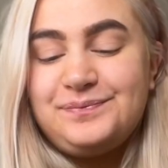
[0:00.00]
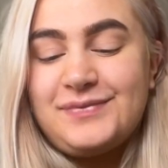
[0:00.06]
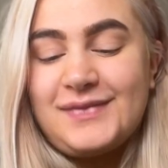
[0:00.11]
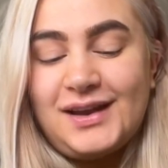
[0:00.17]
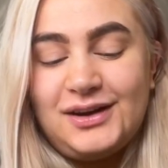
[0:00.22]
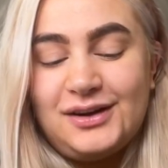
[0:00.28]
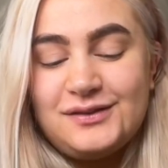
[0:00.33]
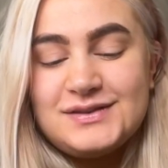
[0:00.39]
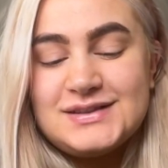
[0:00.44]

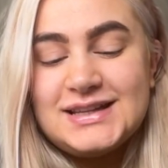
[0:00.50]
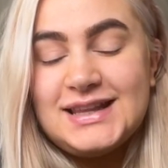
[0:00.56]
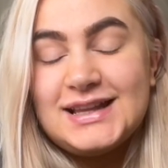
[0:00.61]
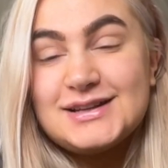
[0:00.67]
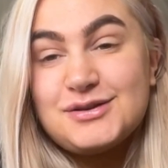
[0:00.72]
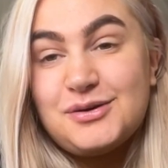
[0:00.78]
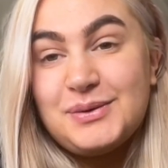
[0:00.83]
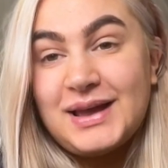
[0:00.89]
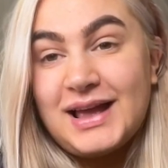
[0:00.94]
And obviously
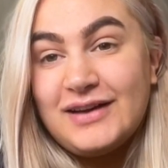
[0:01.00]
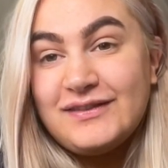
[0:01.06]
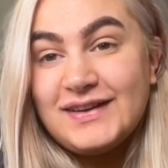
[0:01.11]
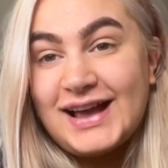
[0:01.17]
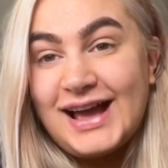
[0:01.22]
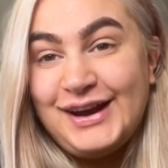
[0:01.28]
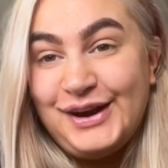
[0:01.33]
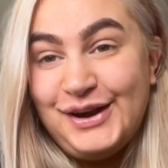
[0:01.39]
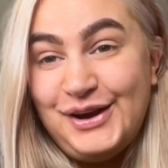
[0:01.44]
that's what we get for
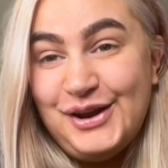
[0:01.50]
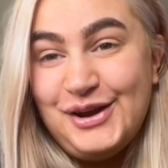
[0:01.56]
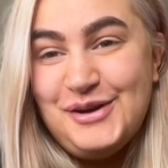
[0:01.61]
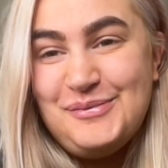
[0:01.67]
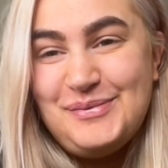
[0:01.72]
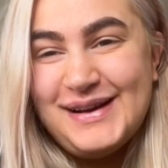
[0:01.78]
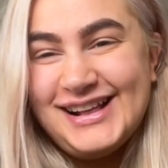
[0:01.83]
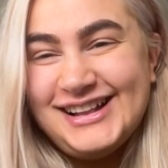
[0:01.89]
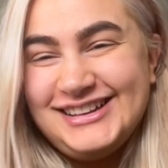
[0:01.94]
getting a new
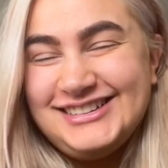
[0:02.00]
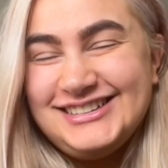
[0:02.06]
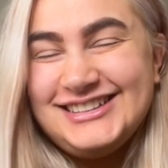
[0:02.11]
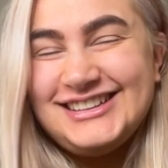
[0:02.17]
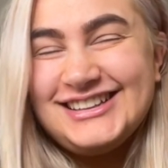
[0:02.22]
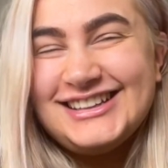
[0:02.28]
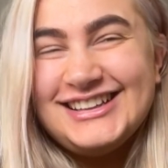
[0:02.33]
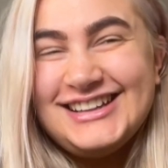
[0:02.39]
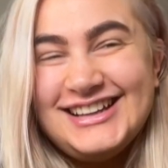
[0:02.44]

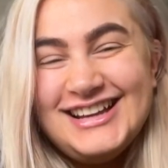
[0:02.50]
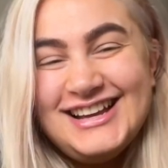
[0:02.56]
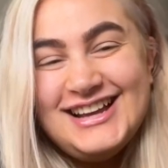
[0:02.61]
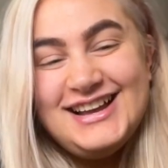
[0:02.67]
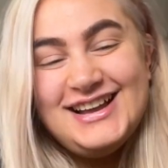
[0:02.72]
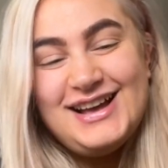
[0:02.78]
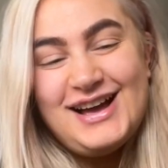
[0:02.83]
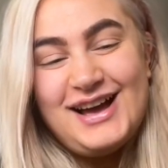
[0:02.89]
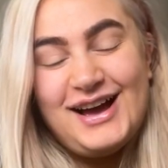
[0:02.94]

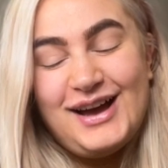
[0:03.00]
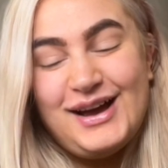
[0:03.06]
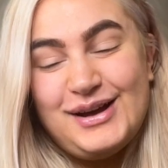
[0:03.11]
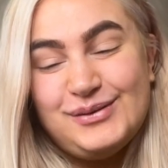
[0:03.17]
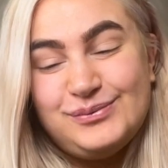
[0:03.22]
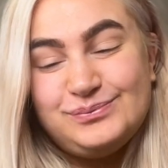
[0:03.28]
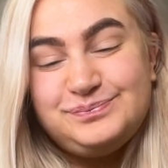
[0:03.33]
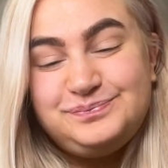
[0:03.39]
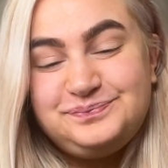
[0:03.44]

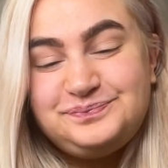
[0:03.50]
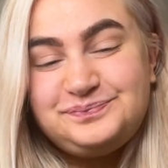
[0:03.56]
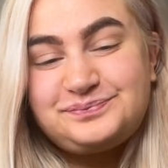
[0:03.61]
build.